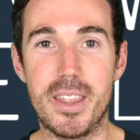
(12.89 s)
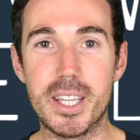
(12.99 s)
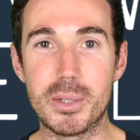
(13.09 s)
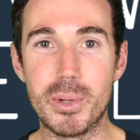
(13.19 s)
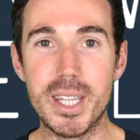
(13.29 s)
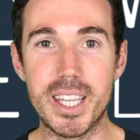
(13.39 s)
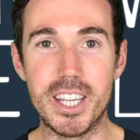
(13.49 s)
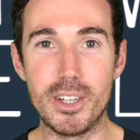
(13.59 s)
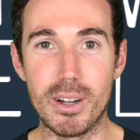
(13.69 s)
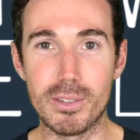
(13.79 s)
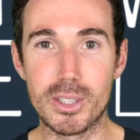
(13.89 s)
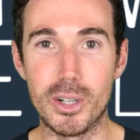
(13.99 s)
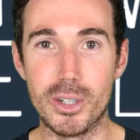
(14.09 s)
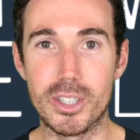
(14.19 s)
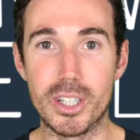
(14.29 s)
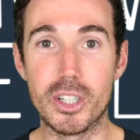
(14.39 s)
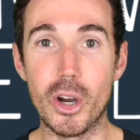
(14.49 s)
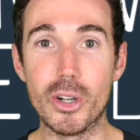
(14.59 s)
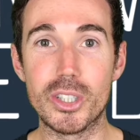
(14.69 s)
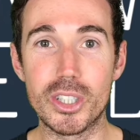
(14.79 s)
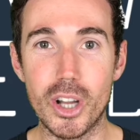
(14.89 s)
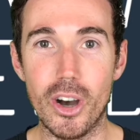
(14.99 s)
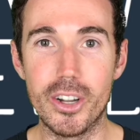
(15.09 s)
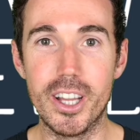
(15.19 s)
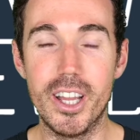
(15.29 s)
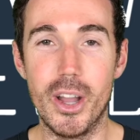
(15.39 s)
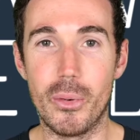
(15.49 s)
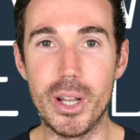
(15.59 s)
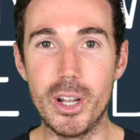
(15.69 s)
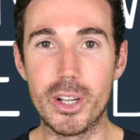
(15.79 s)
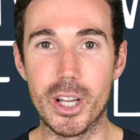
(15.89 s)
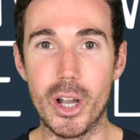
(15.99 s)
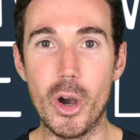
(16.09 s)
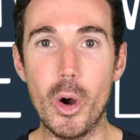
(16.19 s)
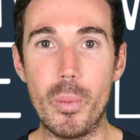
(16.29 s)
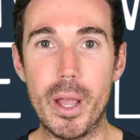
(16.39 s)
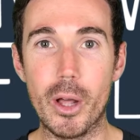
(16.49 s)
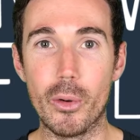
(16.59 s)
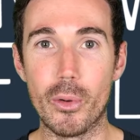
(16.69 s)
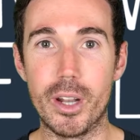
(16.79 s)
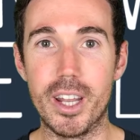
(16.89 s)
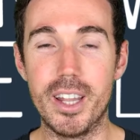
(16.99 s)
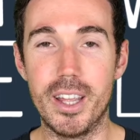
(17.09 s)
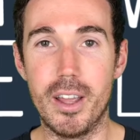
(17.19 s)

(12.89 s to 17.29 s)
This week in New Levels Coaching Coach's Corner, we look at uphill running.